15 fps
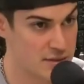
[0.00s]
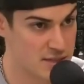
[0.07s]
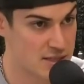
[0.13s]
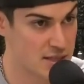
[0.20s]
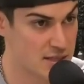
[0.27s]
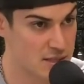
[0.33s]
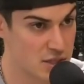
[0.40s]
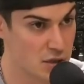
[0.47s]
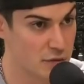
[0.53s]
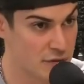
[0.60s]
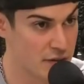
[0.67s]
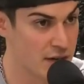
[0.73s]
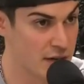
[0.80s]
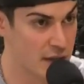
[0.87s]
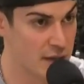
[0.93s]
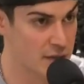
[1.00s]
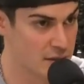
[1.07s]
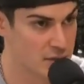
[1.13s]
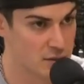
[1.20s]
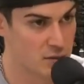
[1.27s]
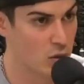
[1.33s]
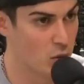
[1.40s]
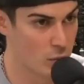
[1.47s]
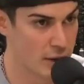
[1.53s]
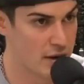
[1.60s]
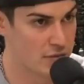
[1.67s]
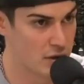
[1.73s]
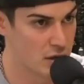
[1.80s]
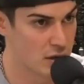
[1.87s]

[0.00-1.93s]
can see you fitting in or whatever.